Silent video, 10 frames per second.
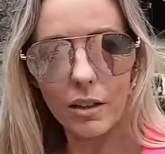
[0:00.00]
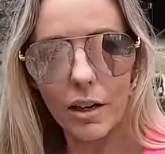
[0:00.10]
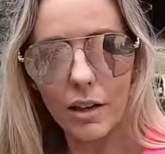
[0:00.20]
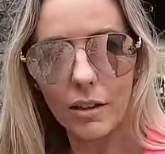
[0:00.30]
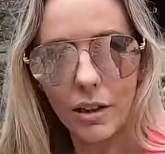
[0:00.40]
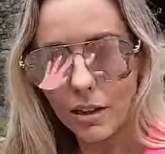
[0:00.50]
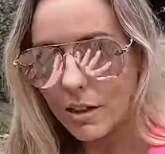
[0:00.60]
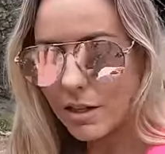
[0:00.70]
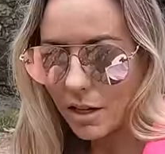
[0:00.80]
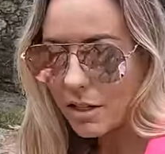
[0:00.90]
which is crazy.
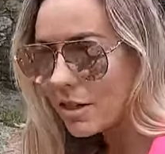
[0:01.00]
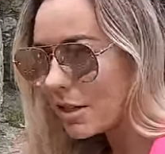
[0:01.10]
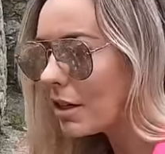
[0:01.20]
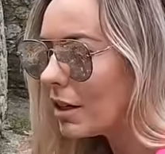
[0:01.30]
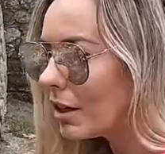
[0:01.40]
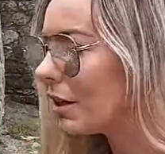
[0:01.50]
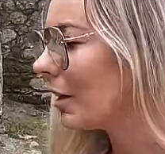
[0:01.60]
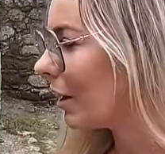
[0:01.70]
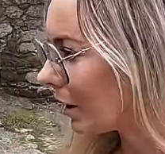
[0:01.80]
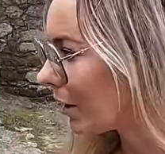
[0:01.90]
Like dusted and like.